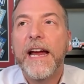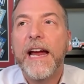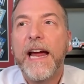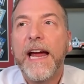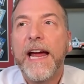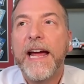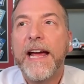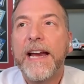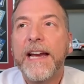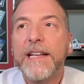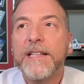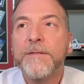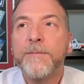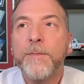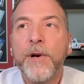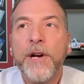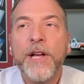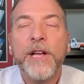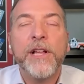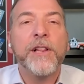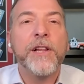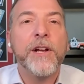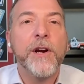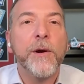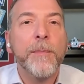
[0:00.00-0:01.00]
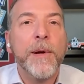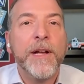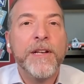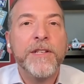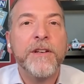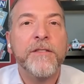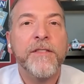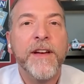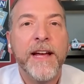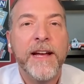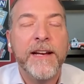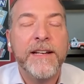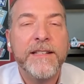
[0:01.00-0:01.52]
And it's pretty clear a bunch
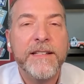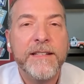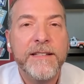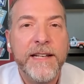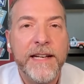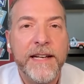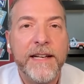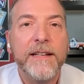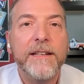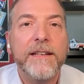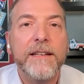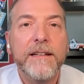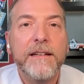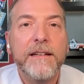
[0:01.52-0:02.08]
of aides did